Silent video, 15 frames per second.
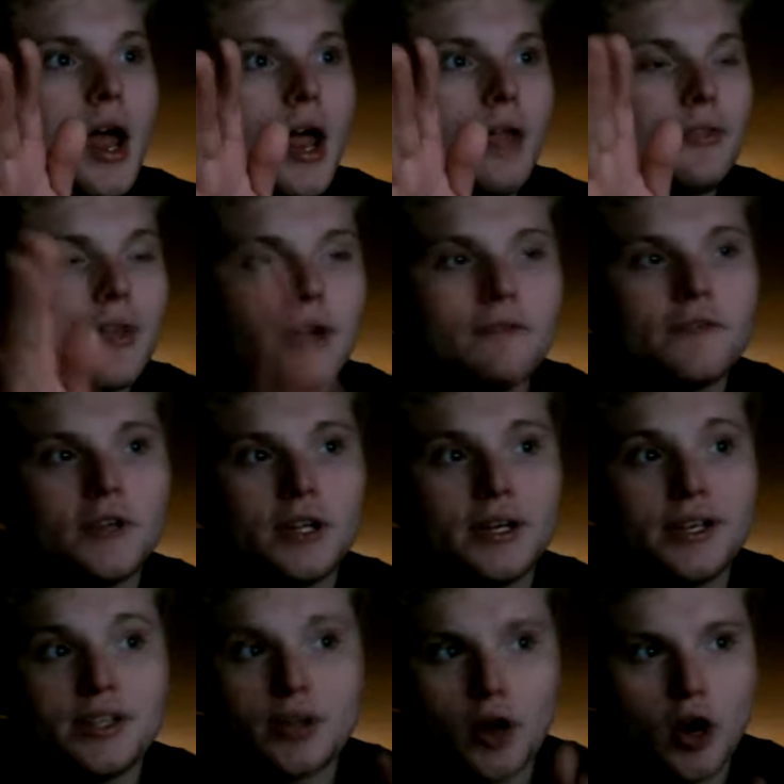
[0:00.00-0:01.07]

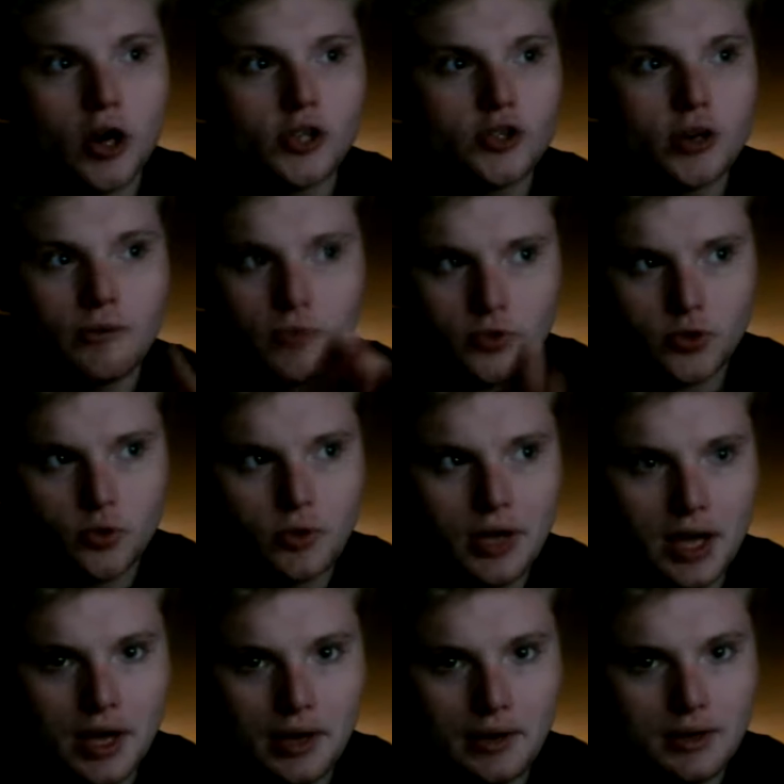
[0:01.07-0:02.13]
Thankfully, the hard drive was
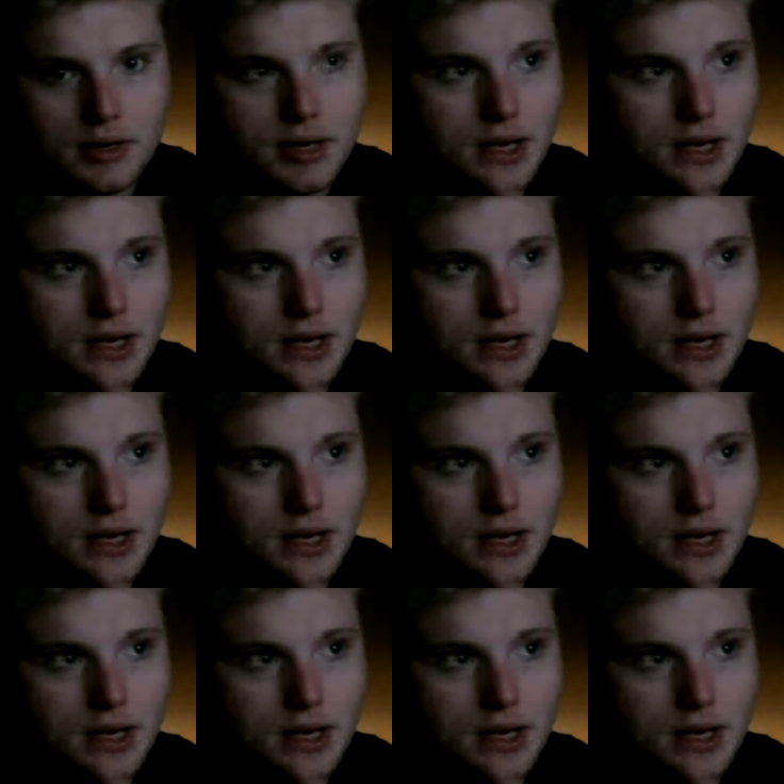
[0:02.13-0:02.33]
okay.